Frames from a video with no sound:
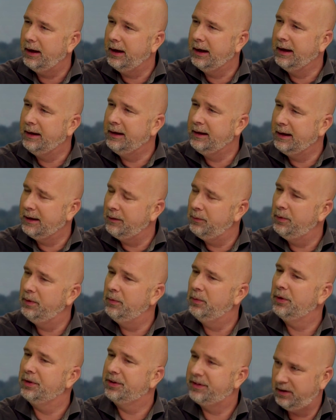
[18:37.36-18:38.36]
And then we
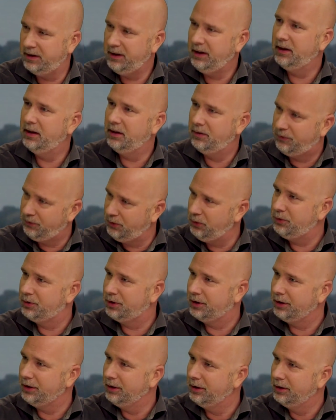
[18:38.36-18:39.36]
will see in the
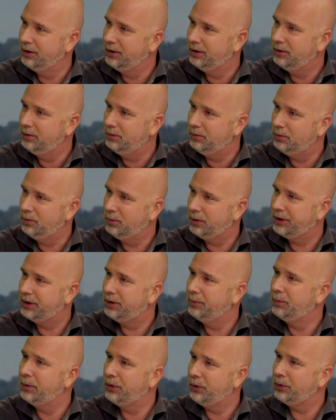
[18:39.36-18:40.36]
future what
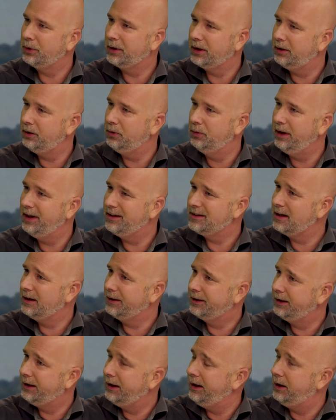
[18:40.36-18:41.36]
the model can do. It's
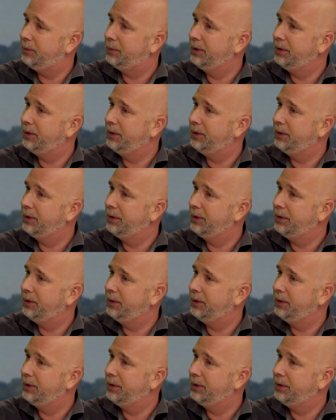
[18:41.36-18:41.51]
like a kid,